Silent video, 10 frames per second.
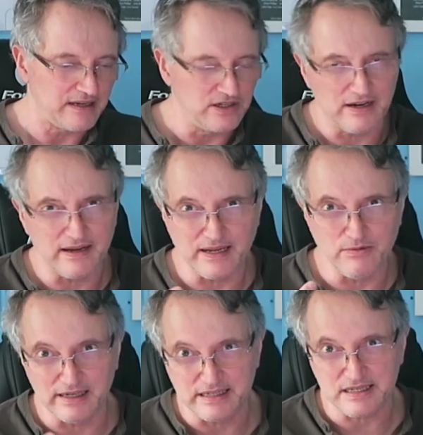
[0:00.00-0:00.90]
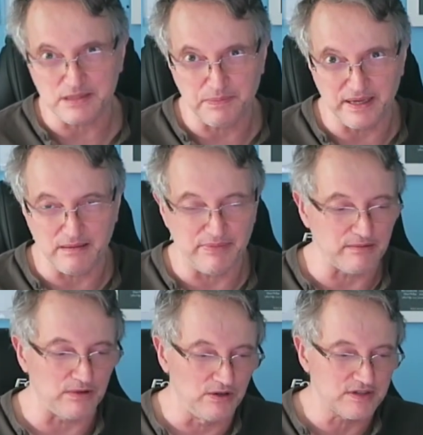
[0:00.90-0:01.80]
not only will it disappear,
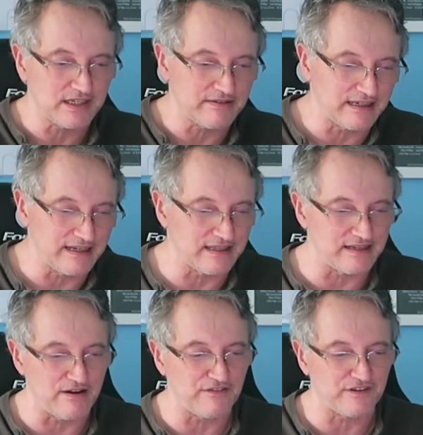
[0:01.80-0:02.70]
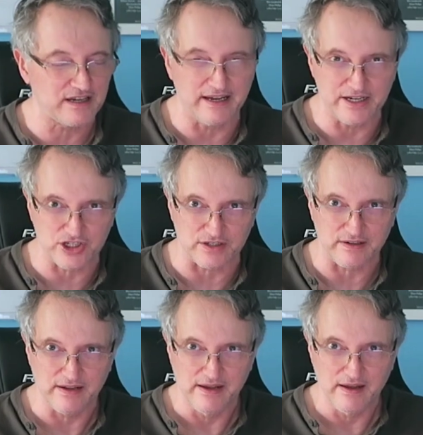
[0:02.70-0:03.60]
but it will also clear the
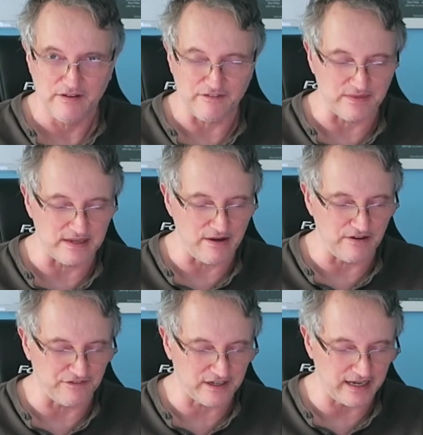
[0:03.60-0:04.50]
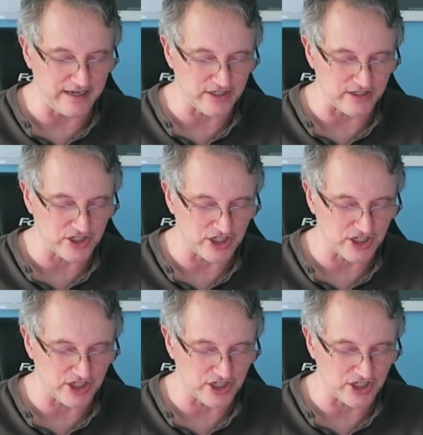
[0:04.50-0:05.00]
notification from the notification